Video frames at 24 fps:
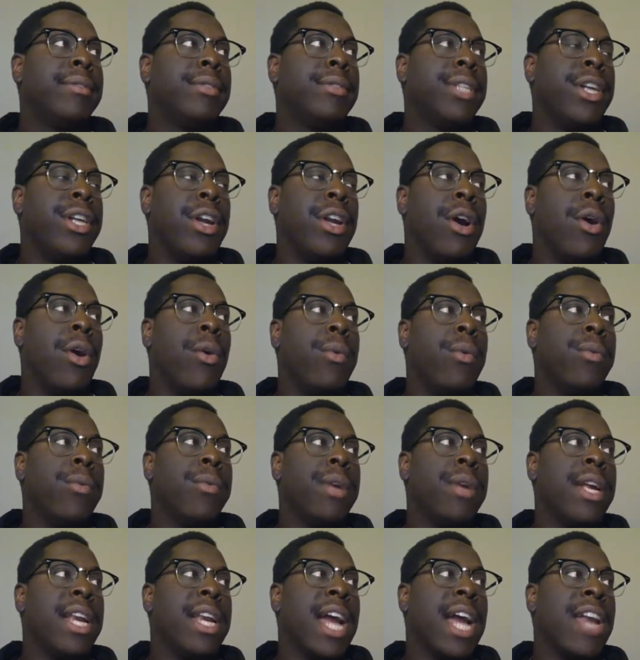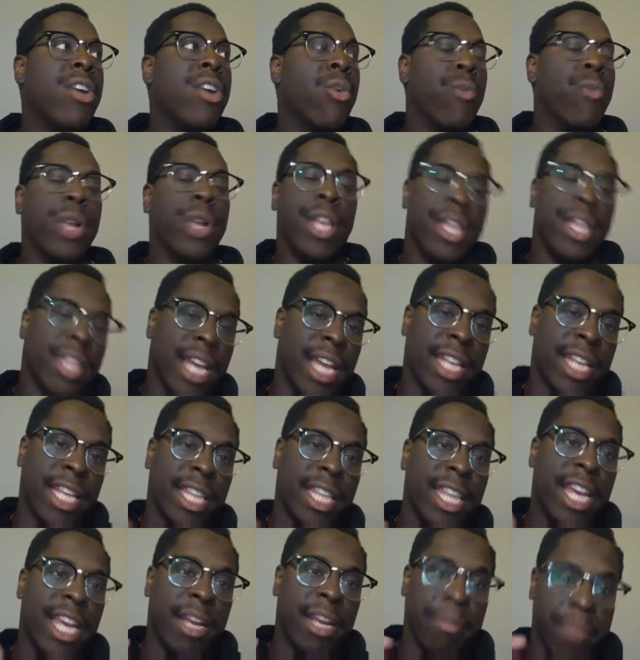you know, and I don't really like to
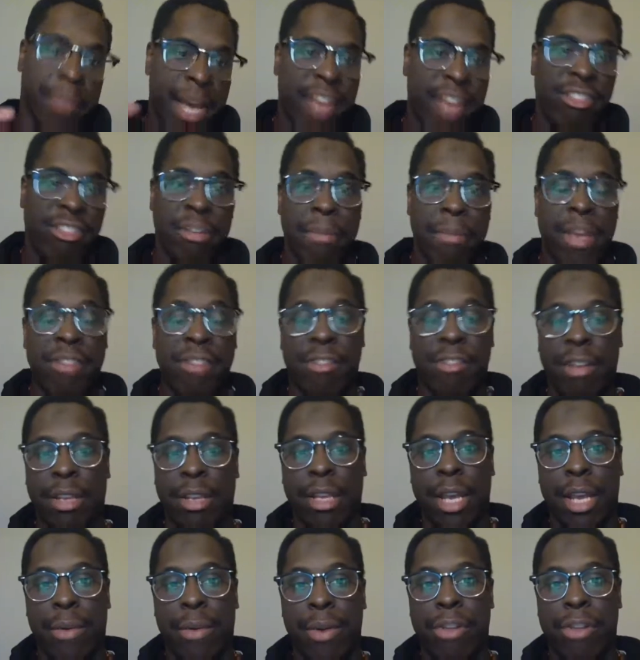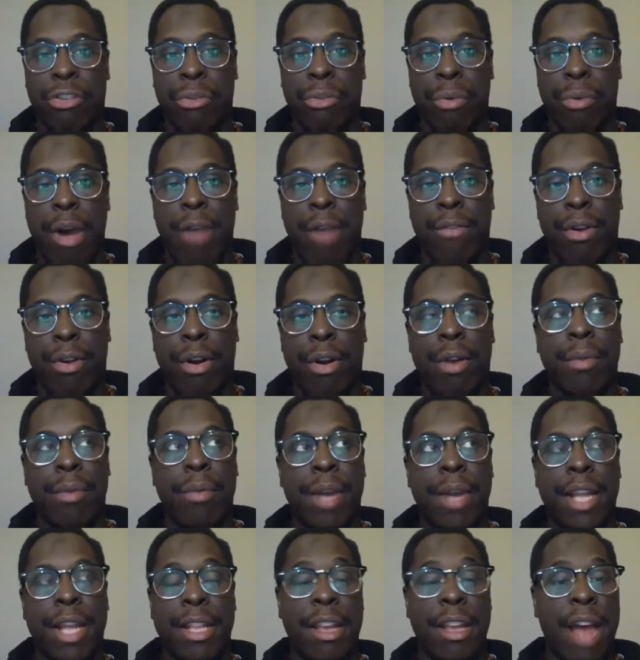think pessimistically whatsoever.
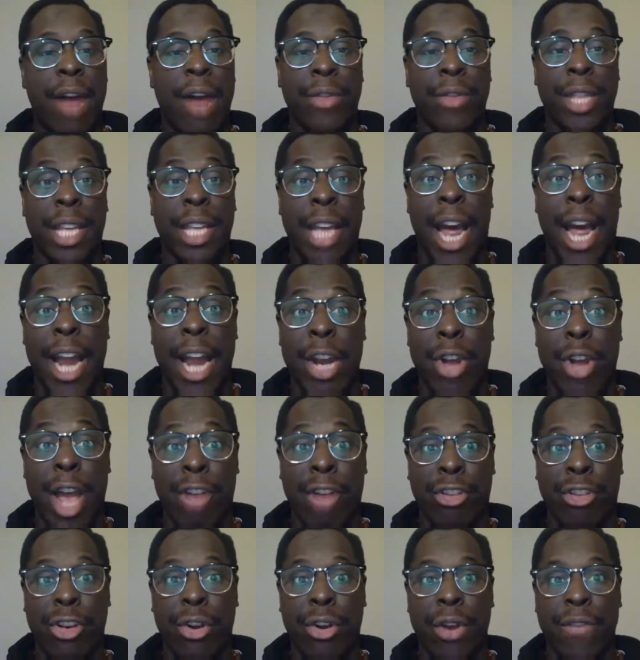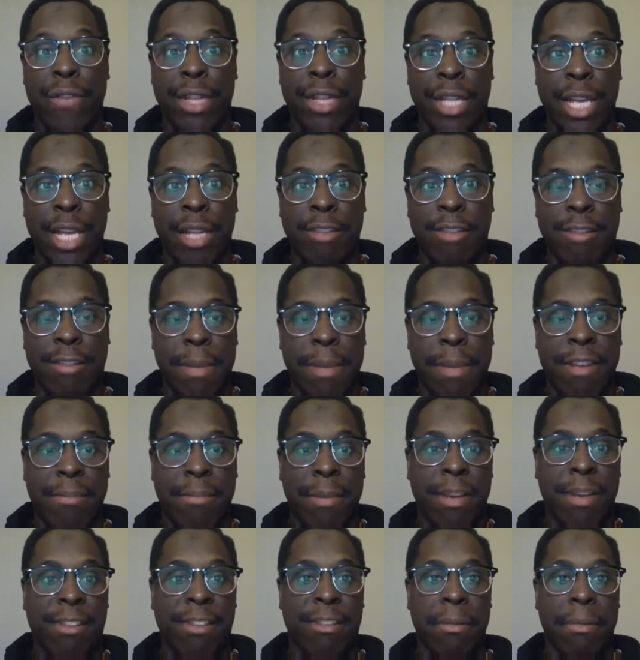And then I actually don't even think it's a
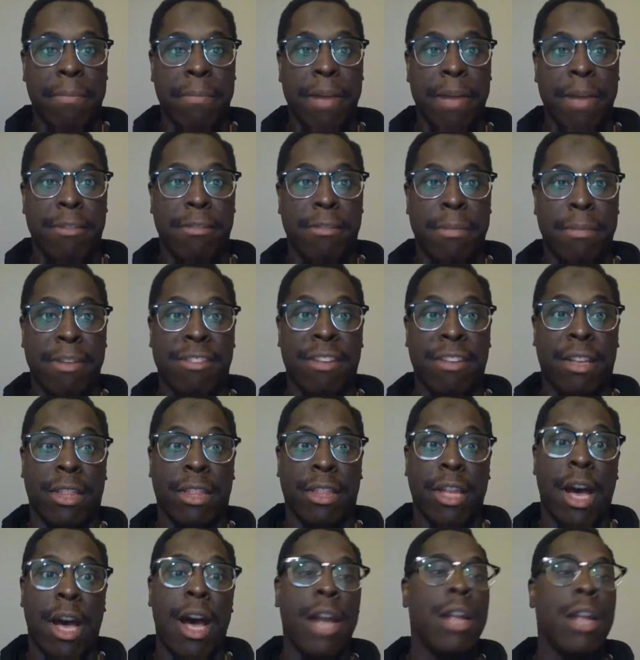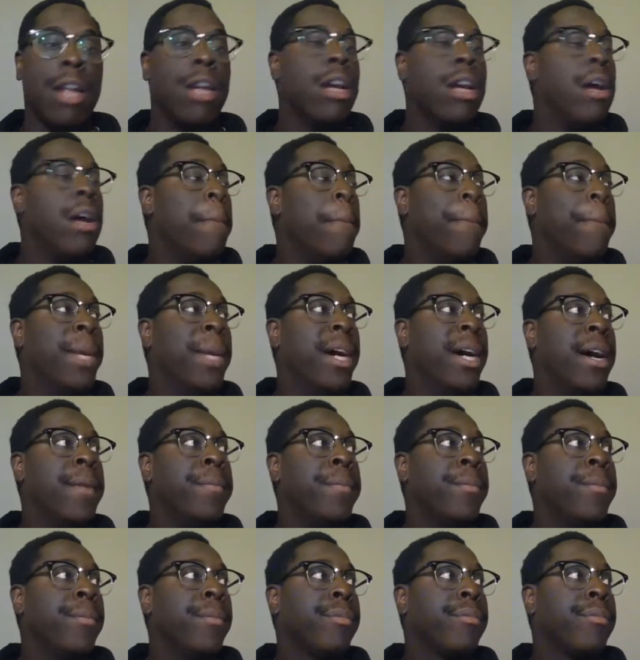pessimistic thought.
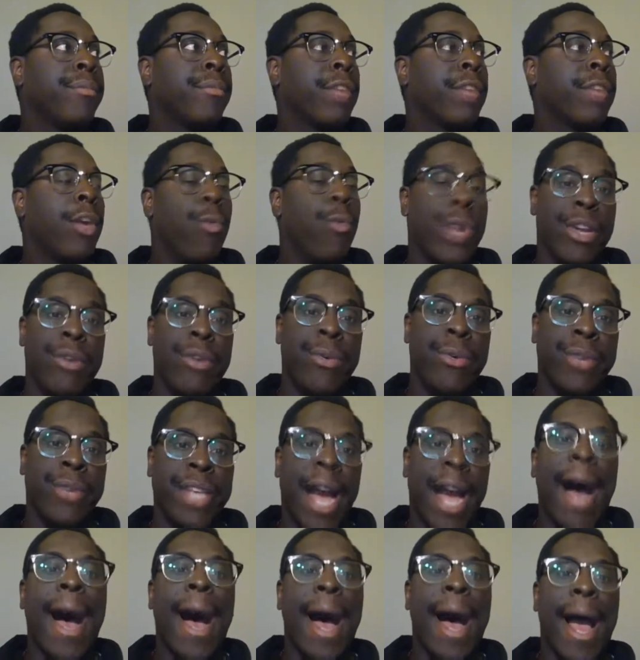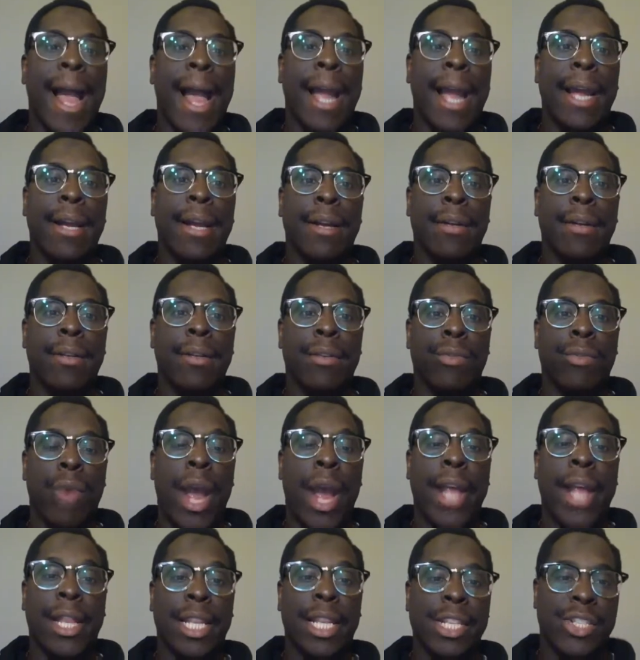But when you die,
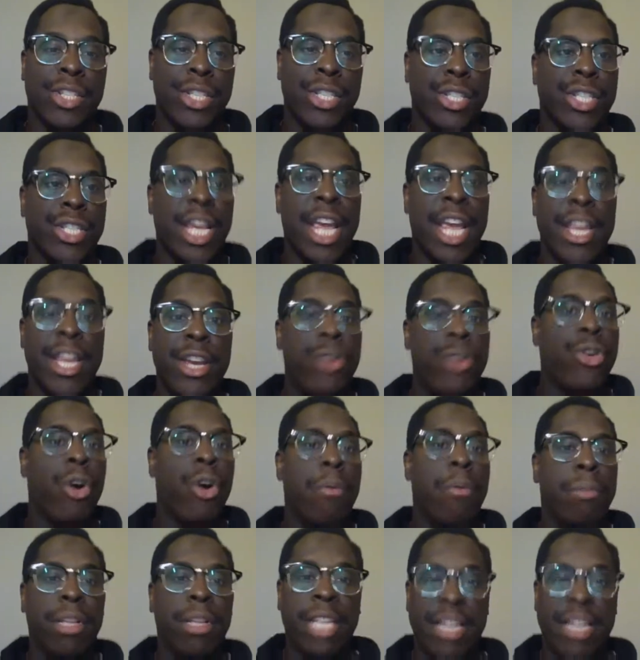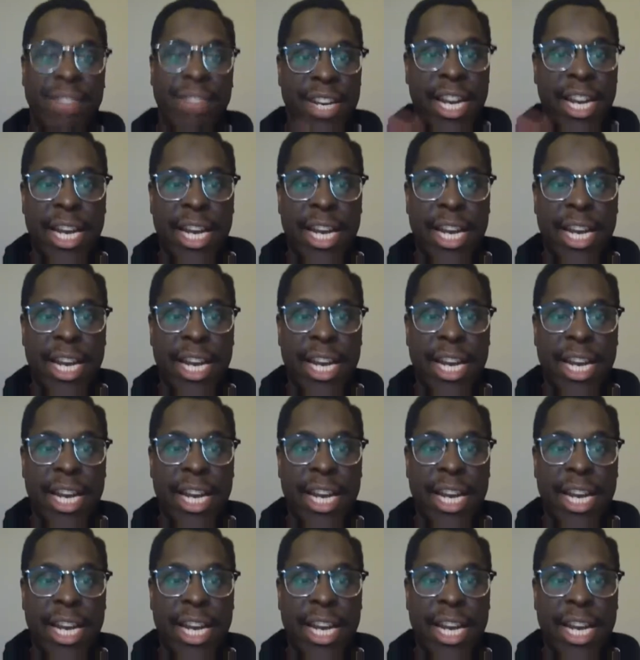right, let's just say you don't believe in